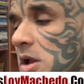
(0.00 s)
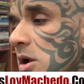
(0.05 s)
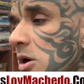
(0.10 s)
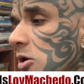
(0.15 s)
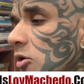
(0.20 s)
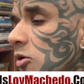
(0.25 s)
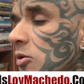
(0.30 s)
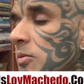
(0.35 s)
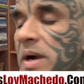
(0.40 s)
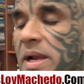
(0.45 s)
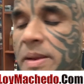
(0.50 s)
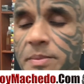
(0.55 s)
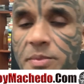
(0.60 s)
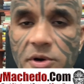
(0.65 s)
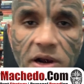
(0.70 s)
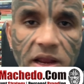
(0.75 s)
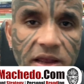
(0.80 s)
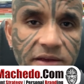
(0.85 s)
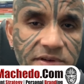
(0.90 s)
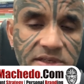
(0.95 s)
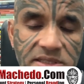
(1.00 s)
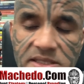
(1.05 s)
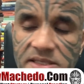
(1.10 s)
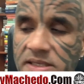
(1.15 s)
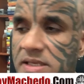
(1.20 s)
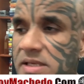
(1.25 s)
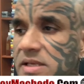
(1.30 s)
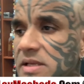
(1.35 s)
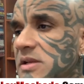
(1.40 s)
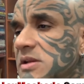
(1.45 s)
Oh, my
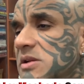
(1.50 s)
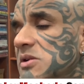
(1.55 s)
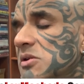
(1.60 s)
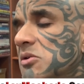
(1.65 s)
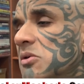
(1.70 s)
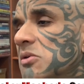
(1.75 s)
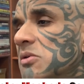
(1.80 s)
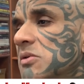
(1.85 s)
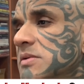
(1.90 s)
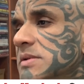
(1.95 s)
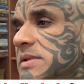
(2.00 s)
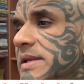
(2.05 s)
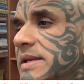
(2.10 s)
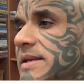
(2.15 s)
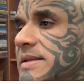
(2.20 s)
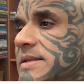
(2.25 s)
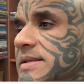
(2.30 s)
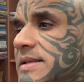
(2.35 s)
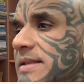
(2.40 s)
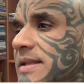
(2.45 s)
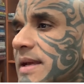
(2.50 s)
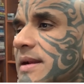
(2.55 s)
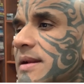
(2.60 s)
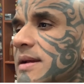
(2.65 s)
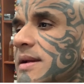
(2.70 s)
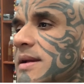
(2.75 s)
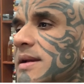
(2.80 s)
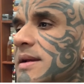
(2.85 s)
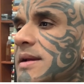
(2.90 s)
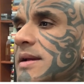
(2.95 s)
privacy, oh, this and that.
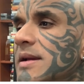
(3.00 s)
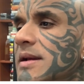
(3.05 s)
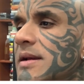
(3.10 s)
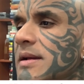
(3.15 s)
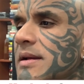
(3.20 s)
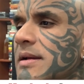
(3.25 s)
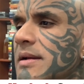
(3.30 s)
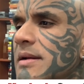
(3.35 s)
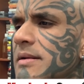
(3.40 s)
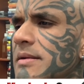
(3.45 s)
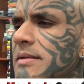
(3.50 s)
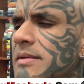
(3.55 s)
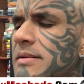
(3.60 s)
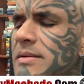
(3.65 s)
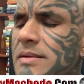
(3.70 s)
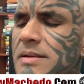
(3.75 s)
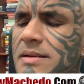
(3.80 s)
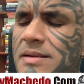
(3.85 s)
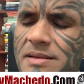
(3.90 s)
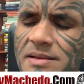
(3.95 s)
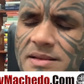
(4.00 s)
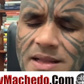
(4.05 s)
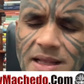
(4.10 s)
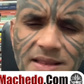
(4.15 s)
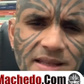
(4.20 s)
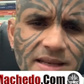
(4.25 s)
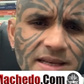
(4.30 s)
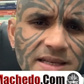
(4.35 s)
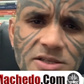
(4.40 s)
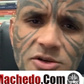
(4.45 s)
Uh,
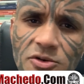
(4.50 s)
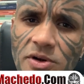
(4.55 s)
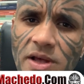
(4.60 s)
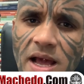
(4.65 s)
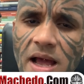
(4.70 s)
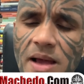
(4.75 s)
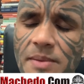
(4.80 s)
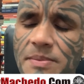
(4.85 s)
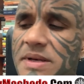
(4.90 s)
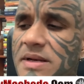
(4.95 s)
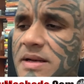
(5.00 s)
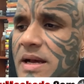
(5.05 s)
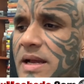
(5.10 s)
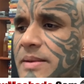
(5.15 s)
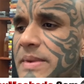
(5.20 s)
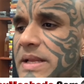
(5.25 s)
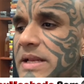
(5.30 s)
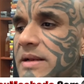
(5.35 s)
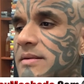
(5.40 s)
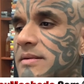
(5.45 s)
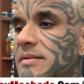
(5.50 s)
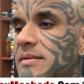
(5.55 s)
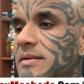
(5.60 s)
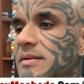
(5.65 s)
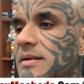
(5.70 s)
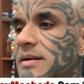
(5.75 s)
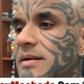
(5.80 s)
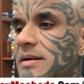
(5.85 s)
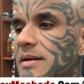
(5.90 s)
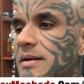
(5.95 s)
nothing is going to happen. I mean,
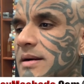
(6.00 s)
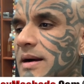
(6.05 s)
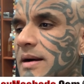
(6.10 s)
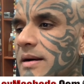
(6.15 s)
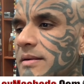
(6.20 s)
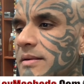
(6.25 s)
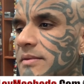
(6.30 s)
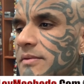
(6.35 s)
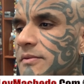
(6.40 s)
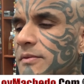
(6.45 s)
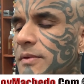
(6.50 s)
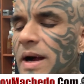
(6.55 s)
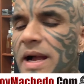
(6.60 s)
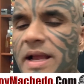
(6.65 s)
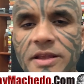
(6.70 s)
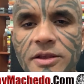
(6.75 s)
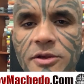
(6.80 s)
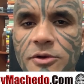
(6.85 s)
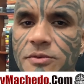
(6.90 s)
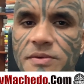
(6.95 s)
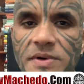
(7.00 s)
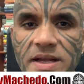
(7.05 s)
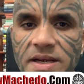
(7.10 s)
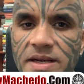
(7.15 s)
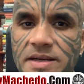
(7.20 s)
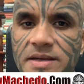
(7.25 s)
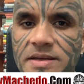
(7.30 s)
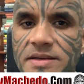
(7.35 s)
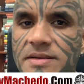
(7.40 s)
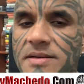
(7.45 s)
why are you
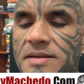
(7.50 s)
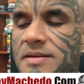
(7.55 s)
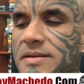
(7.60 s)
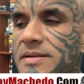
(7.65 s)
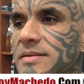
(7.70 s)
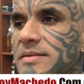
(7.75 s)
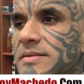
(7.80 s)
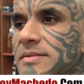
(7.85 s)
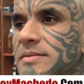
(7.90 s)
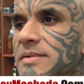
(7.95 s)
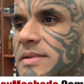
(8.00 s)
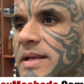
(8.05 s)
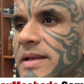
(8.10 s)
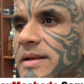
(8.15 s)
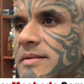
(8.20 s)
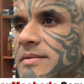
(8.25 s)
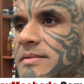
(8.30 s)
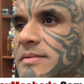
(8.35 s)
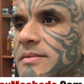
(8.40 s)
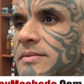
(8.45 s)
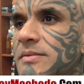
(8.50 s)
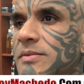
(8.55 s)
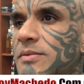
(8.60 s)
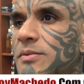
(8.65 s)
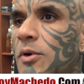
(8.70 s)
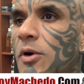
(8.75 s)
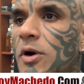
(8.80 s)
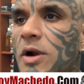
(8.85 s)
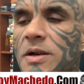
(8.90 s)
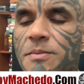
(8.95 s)
worried? Uh, like,
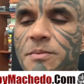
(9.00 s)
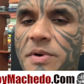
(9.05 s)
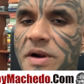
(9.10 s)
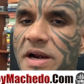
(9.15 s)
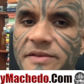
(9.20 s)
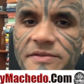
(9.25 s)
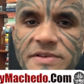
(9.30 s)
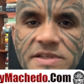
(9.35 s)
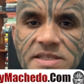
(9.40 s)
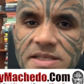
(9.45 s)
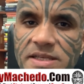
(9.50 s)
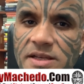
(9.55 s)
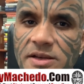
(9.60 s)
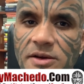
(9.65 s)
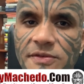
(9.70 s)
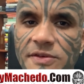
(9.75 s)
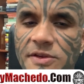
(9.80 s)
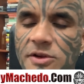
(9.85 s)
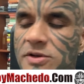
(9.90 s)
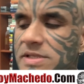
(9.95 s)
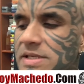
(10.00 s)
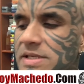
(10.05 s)
what privacy of yours?